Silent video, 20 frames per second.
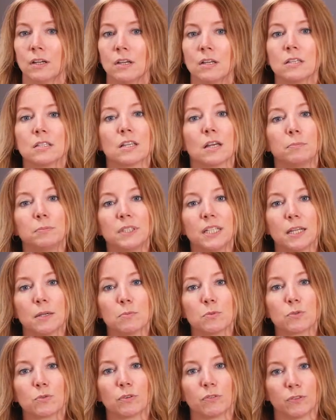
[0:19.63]
Some
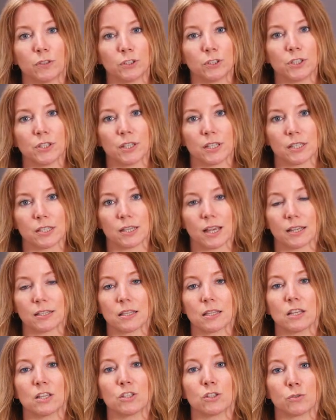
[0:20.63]
teams refer to this as
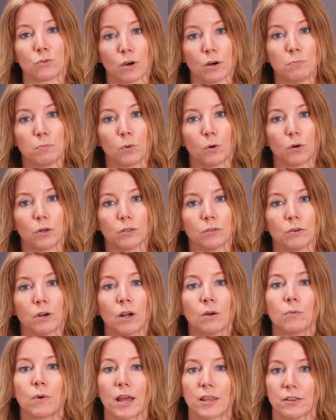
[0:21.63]
the Scrum board
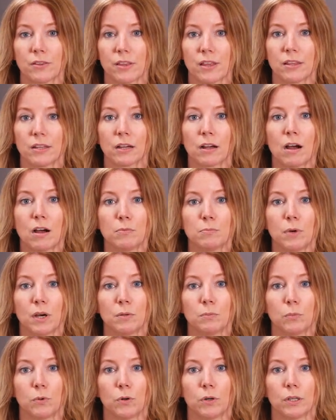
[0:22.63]
rather than the
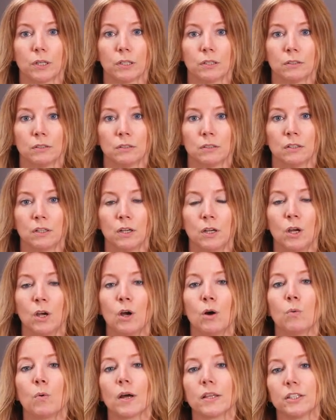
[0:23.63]
Kanban board.
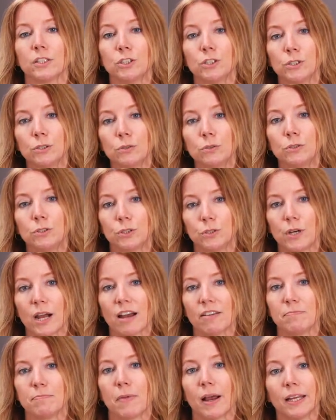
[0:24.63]
While the two do
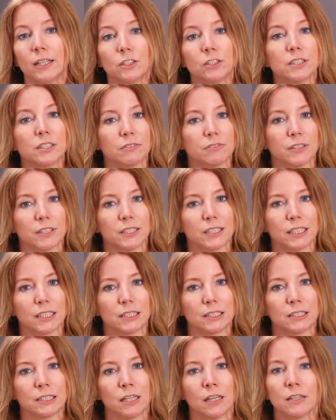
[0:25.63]
have minor
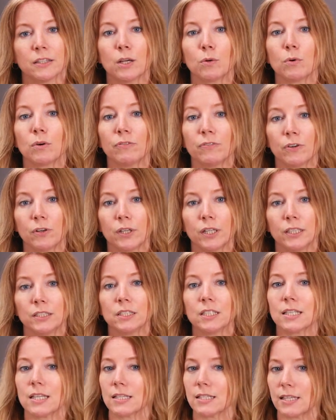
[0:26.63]
differences, they're referring
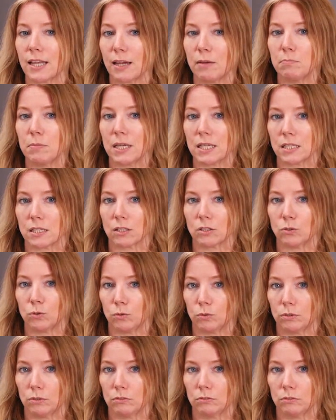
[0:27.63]
to the same basic tool.